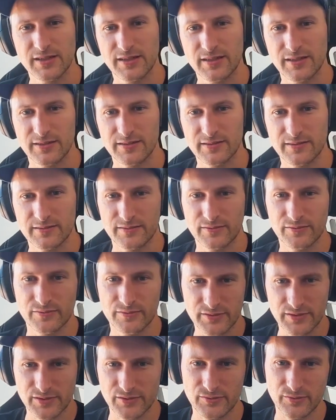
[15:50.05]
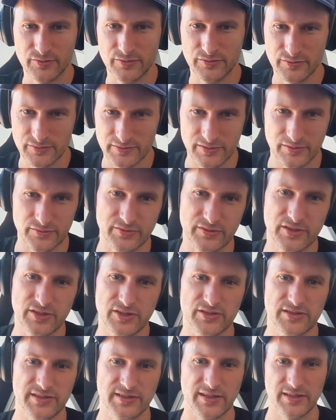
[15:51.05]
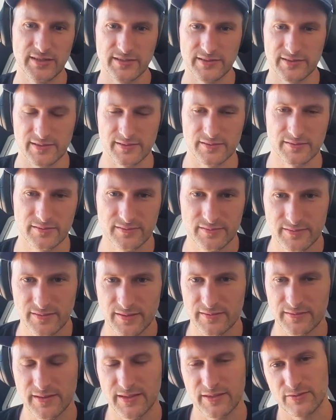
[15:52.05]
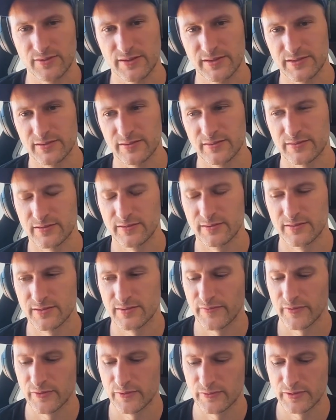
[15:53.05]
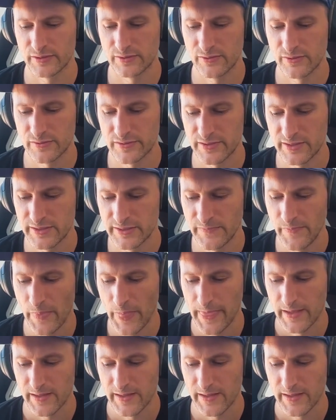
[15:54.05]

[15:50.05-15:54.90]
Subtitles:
and you need to go on each state and get a license, and it's very costly.